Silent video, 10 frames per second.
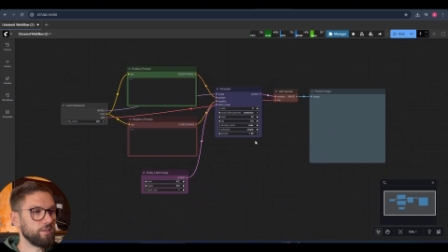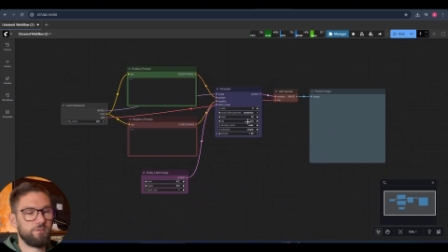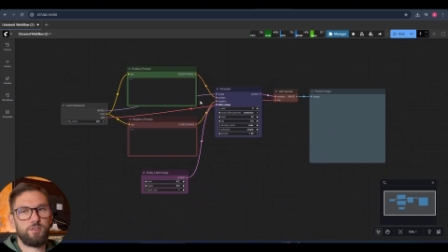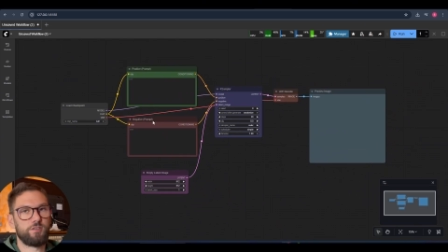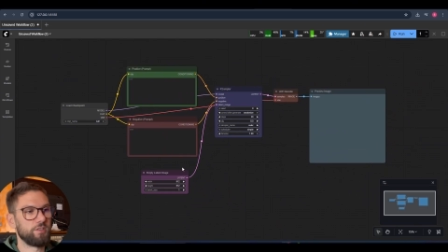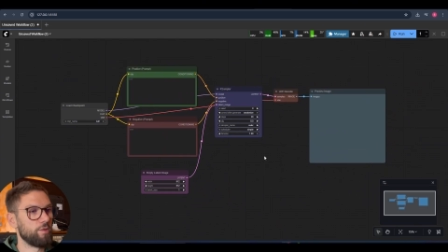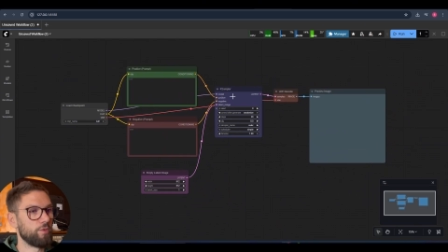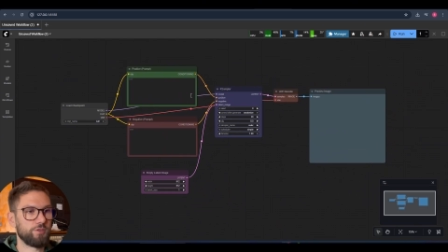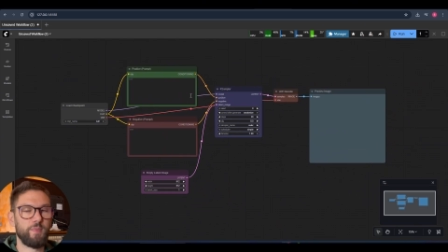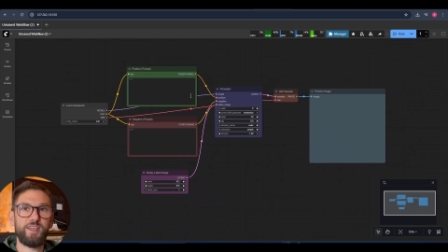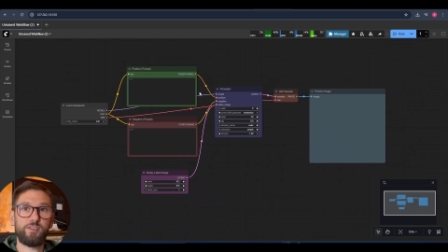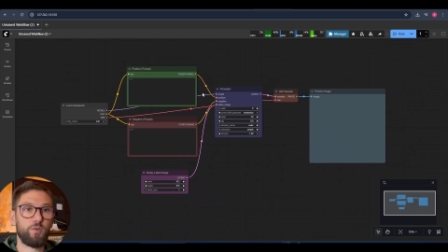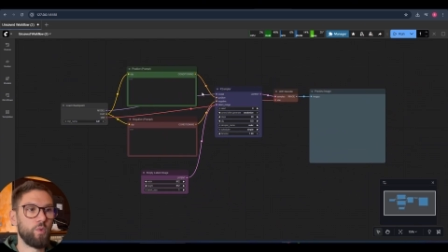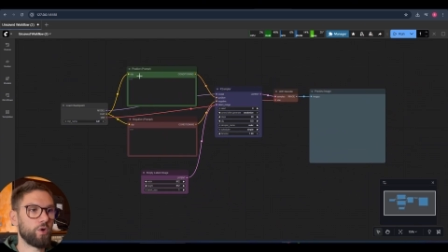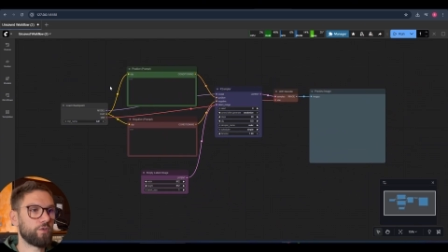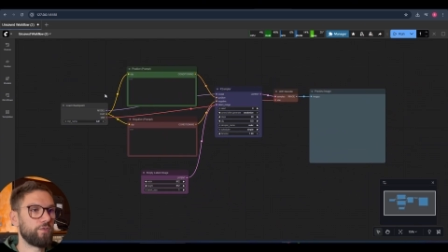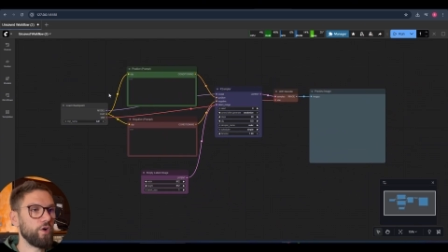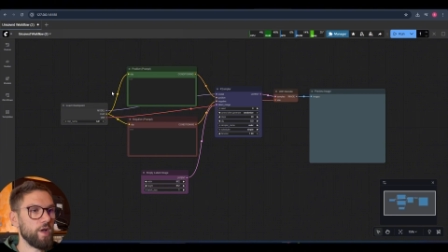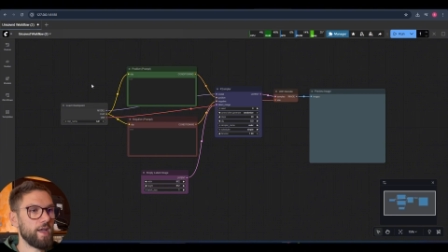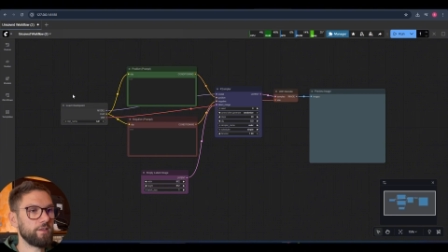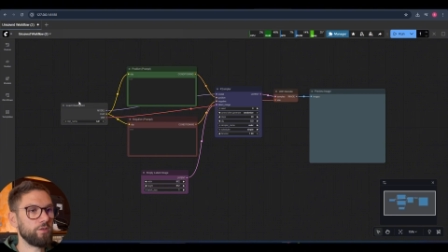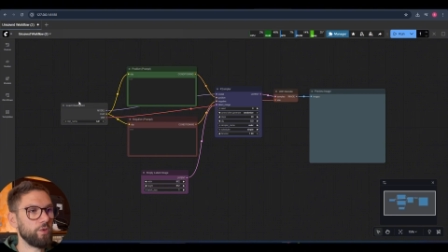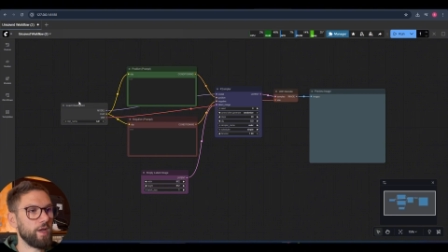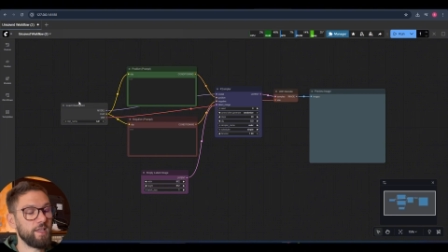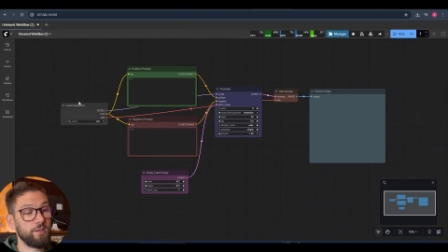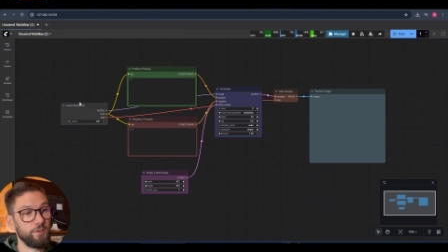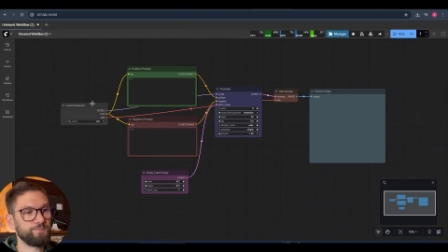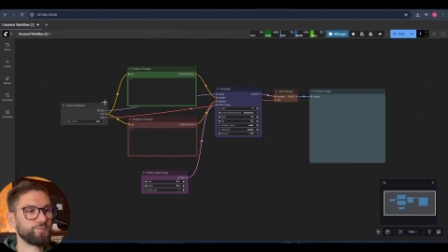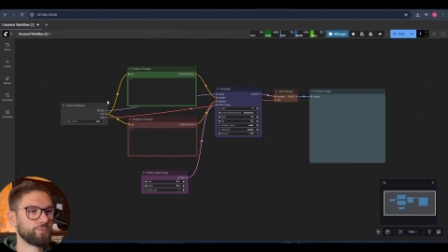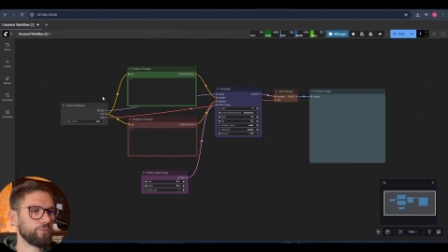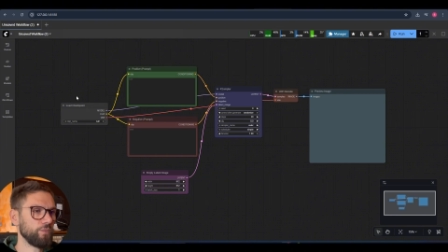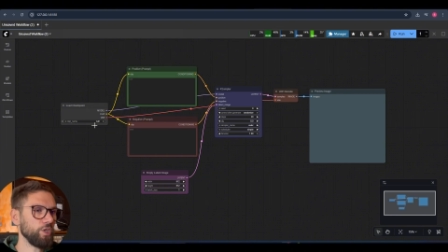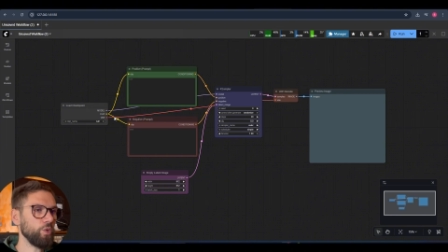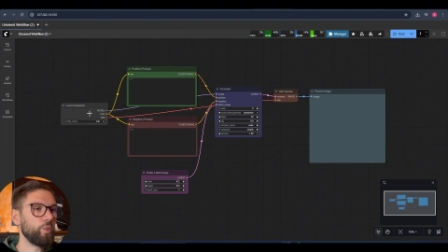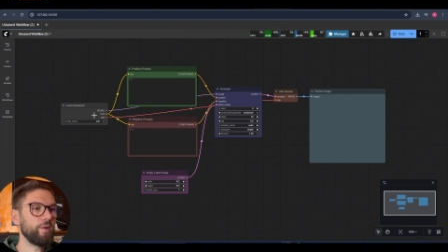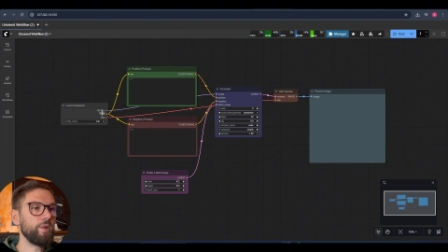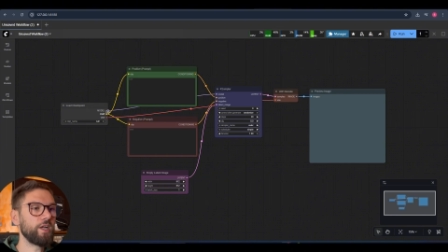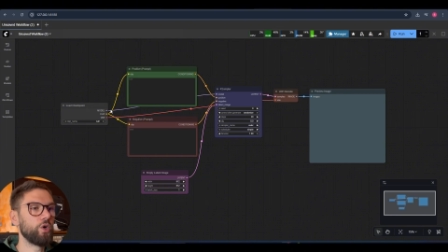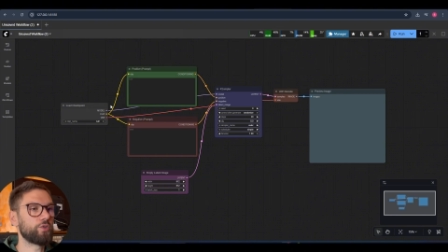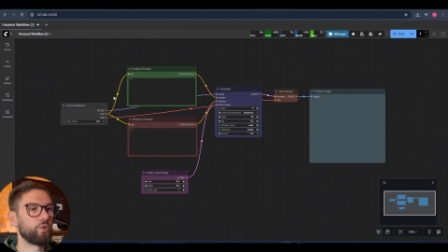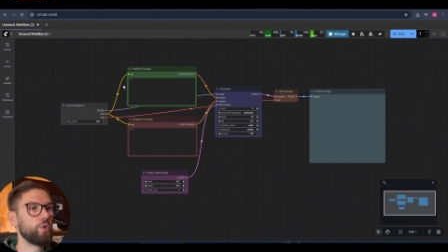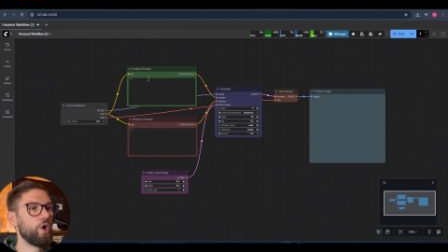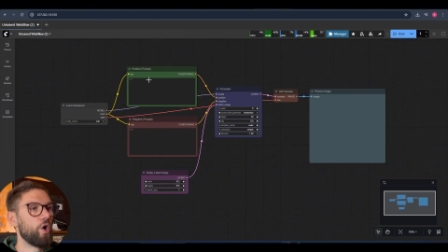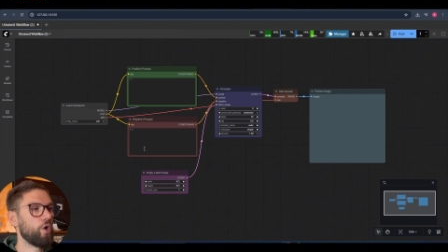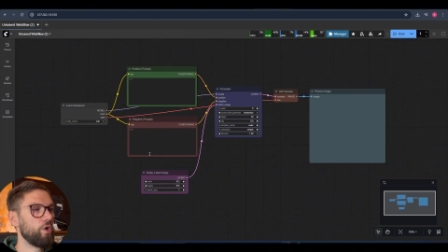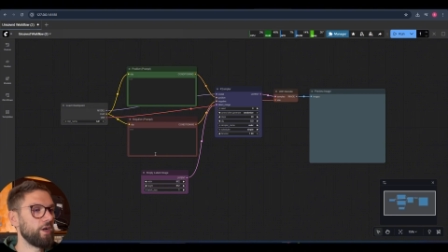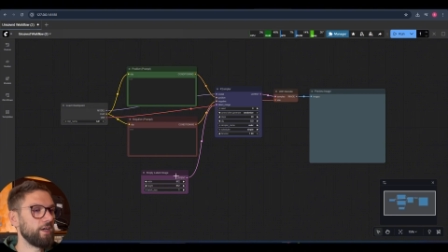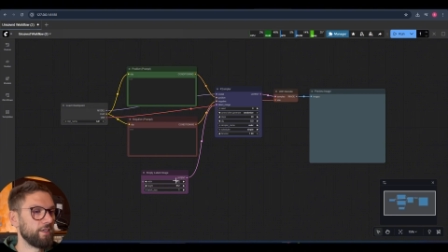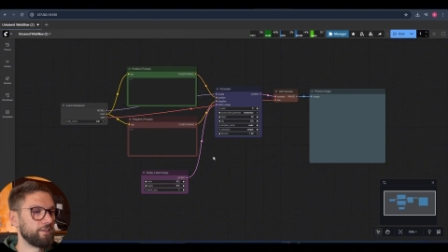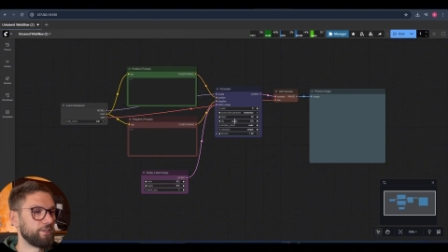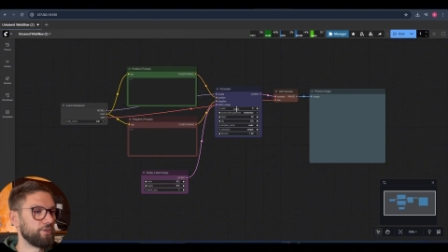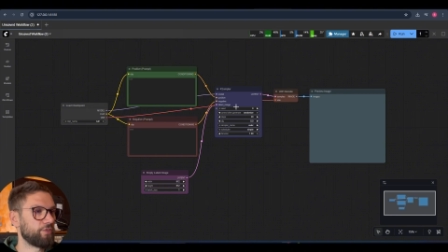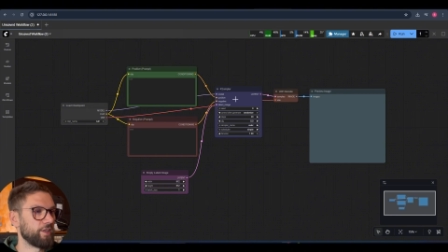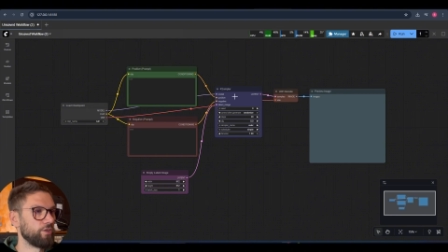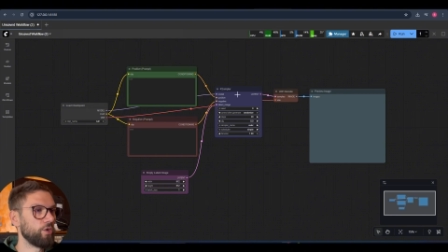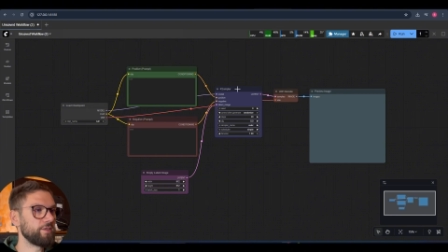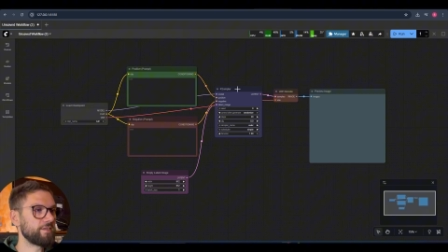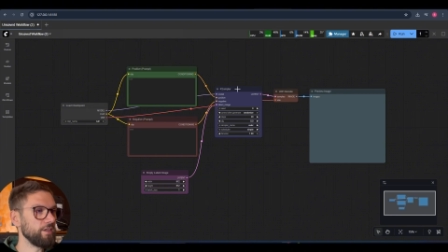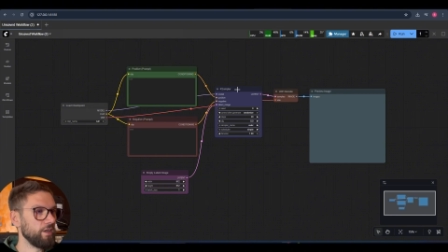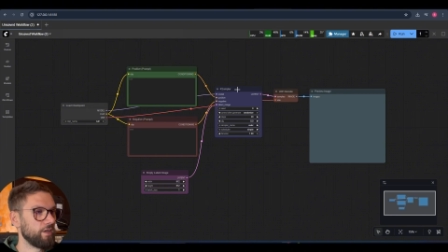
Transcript: This is the most basic workflow at, and we will go through all the different nodes,